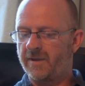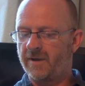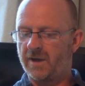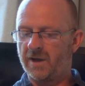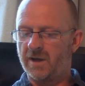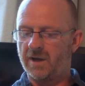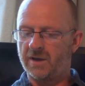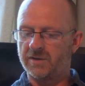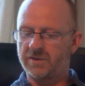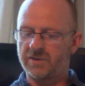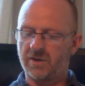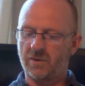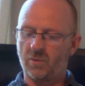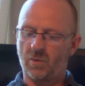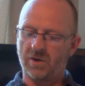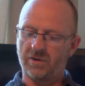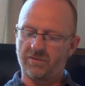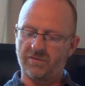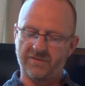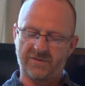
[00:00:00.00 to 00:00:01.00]
Uh, sorry,
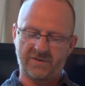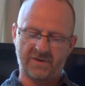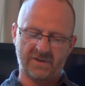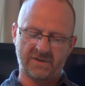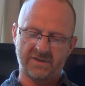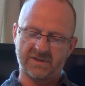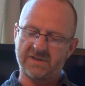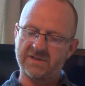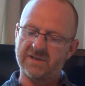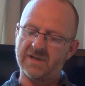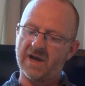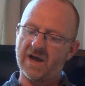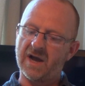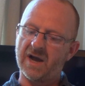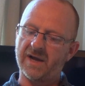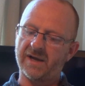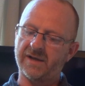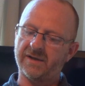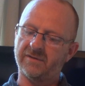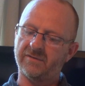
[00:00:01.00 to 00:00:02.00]
1 Corinthians
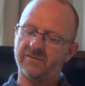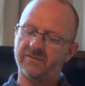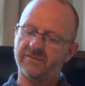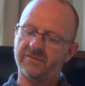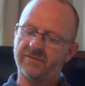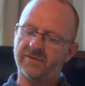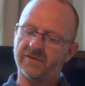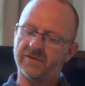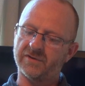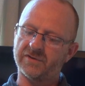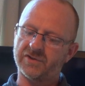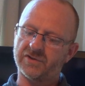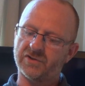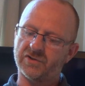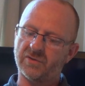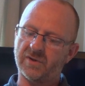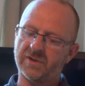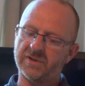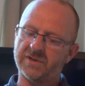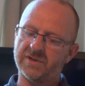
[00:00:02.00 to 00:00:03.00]
9, verse
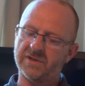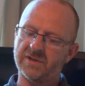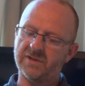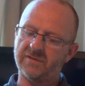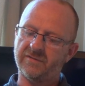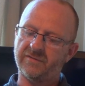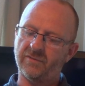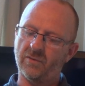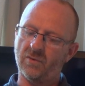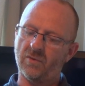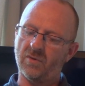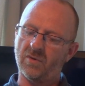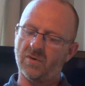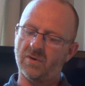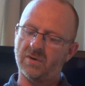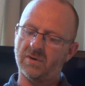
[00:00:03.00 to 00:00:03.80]
24.